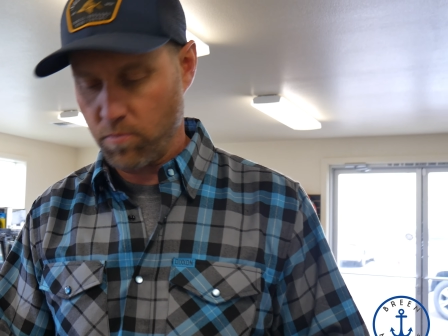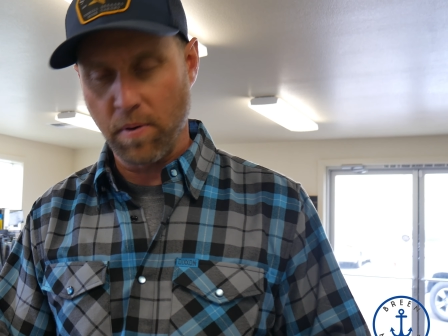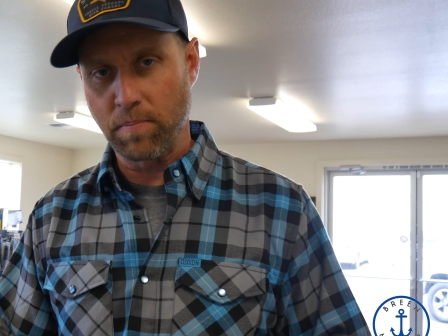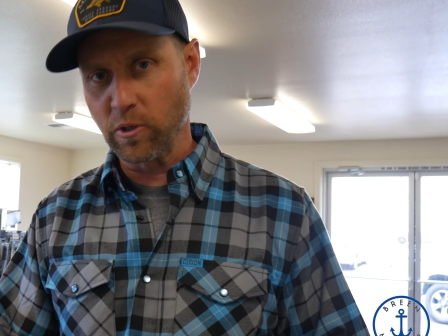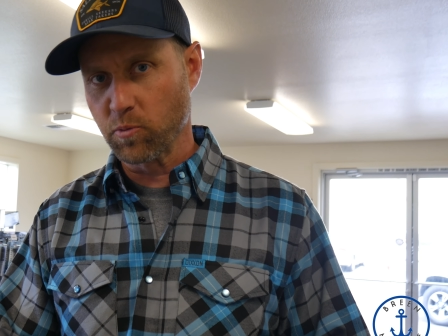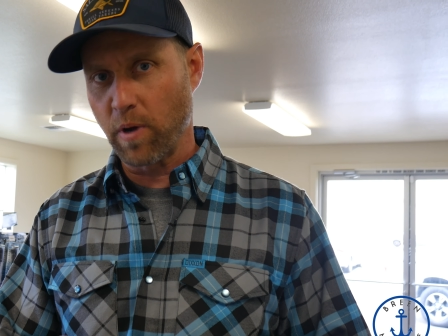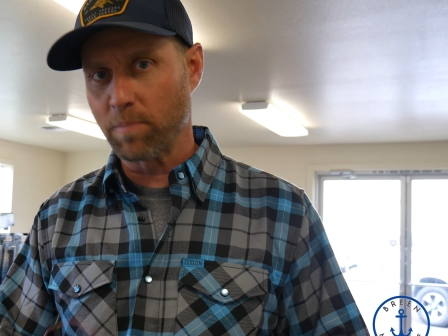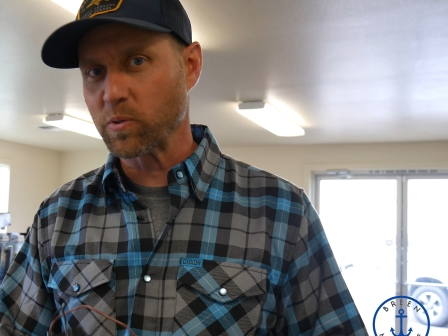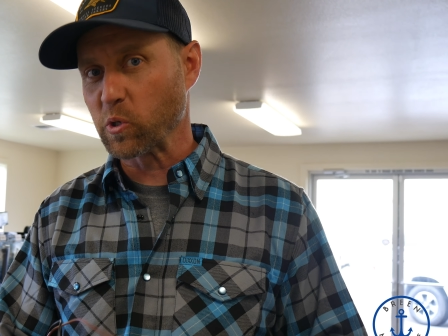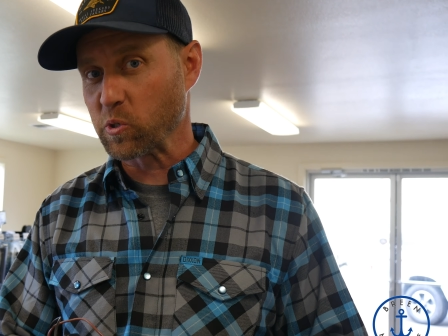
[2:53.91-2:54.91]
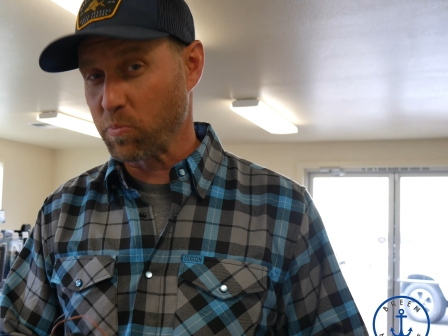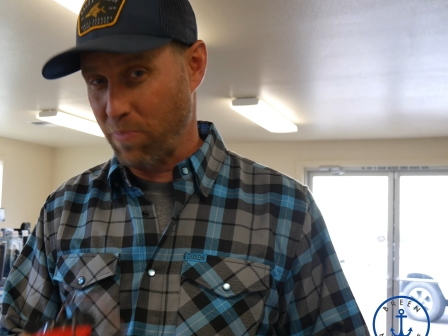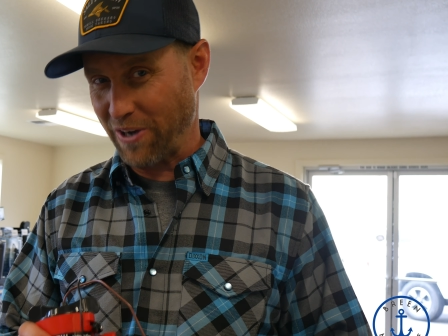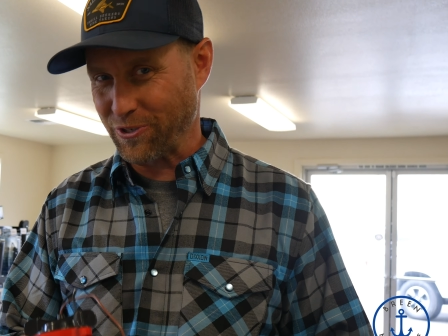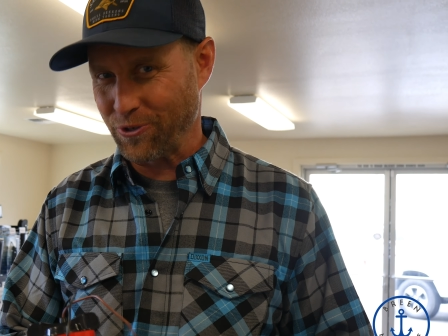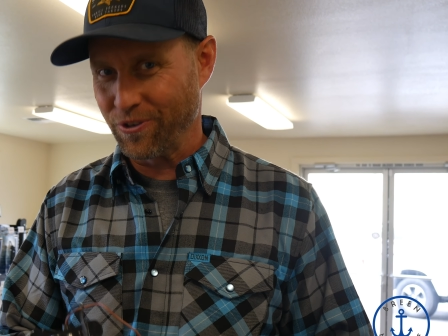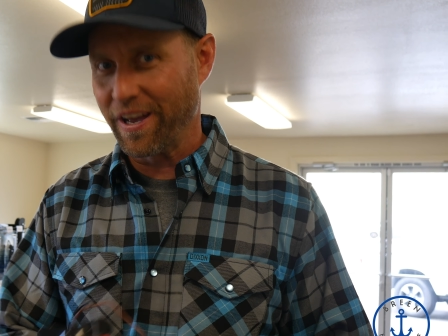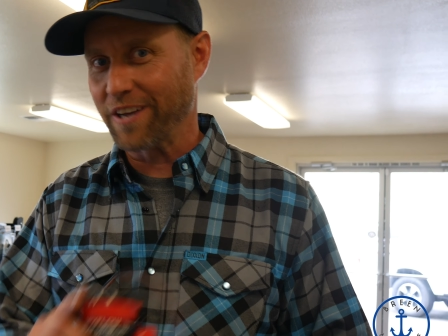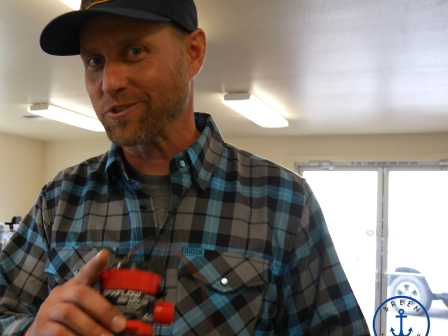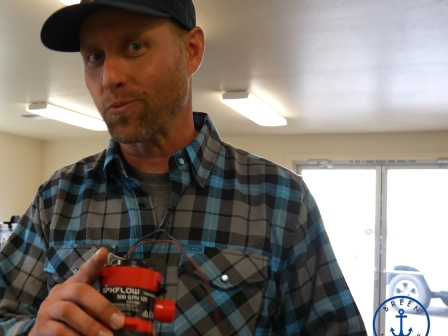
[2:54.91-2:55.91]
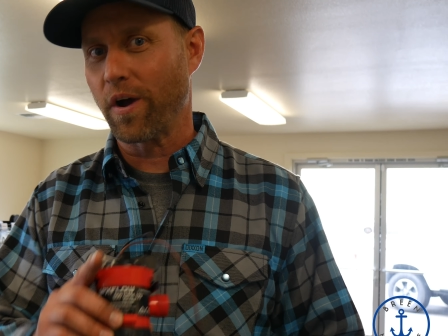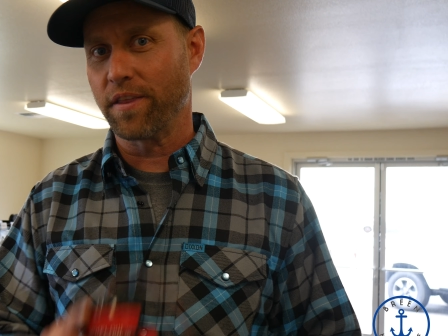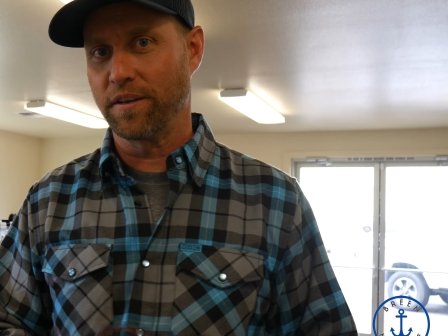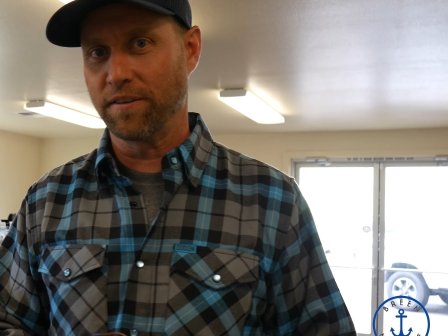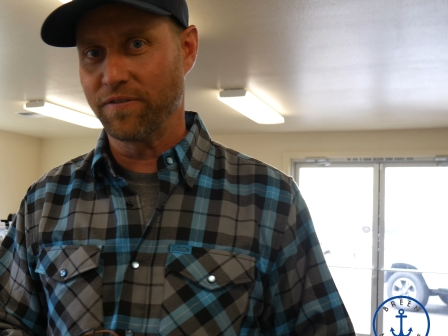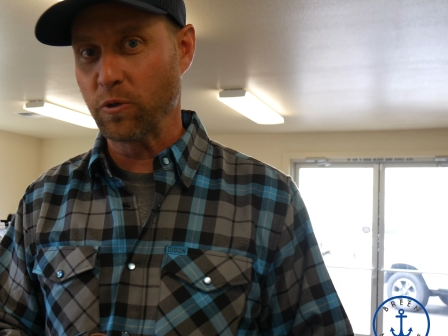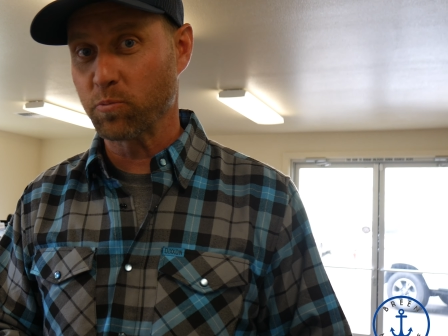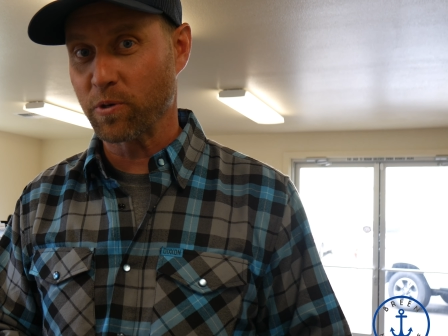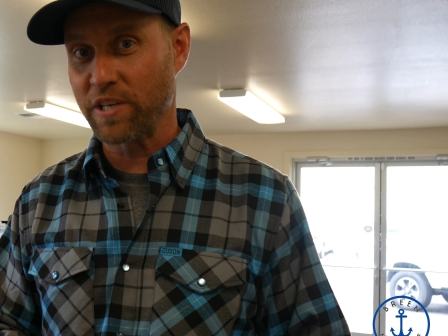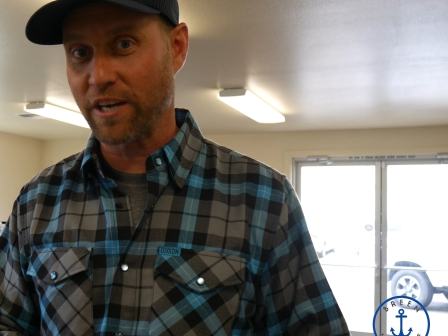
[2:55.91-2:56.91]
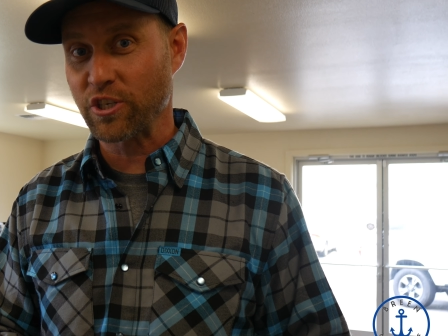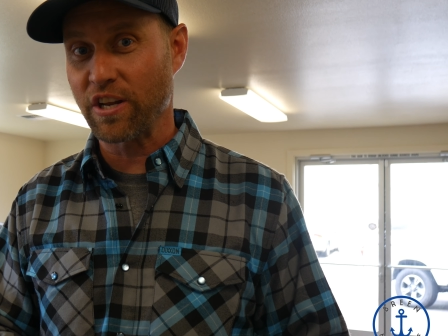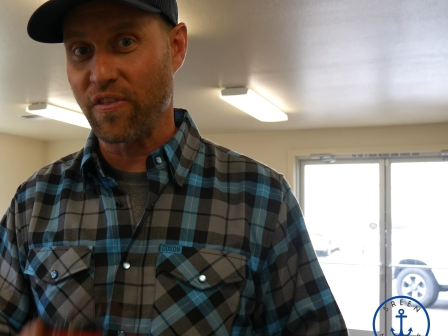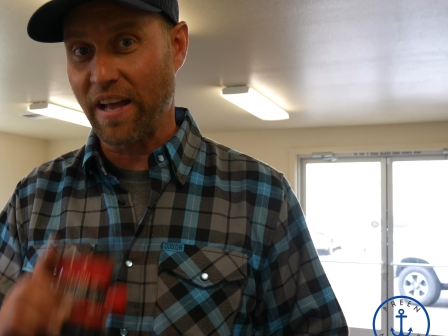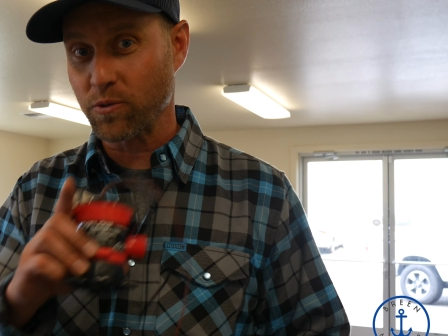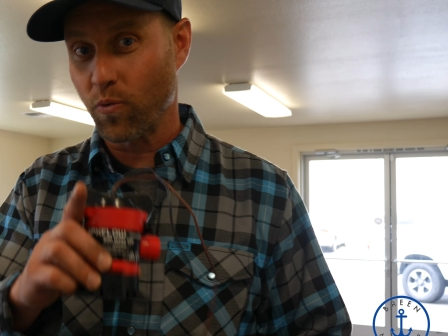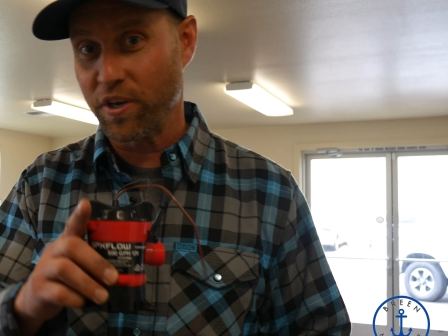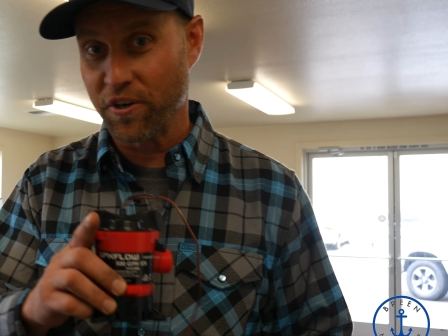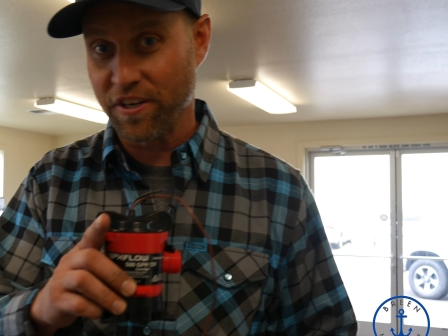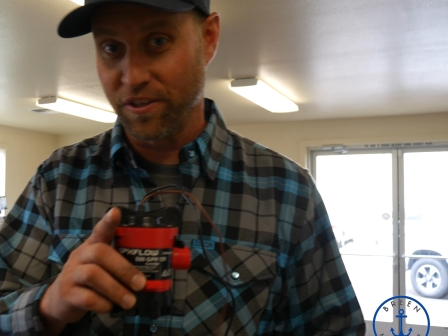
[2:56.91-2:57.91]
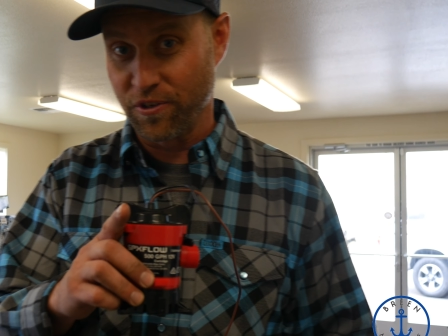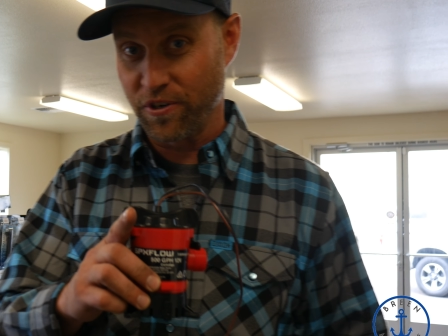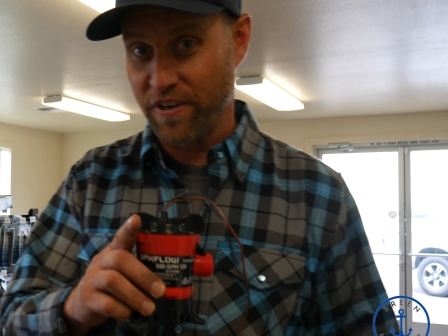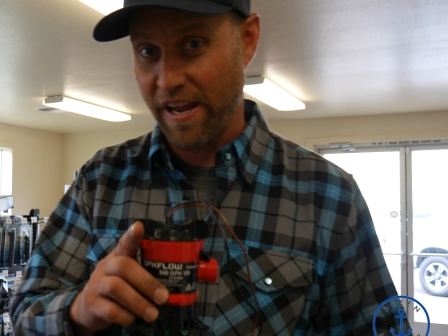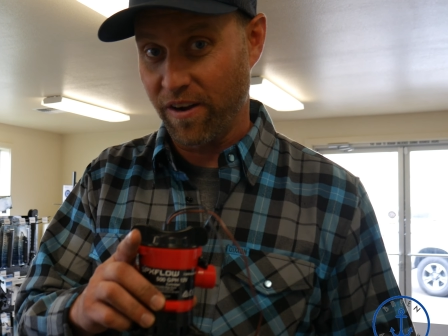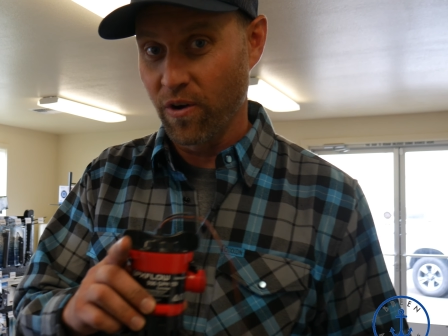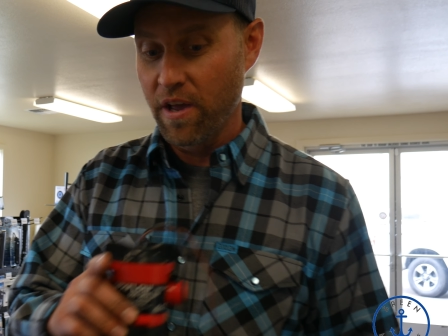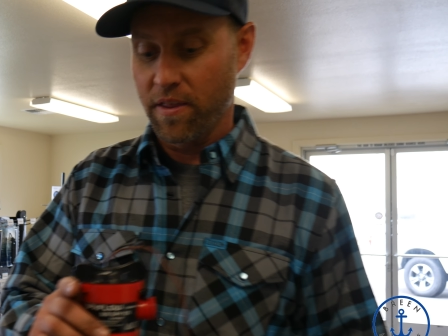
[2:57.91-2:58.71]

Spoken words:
But bilge pumps are special as to why they need fuse protection, and that's what you're gonna learn now.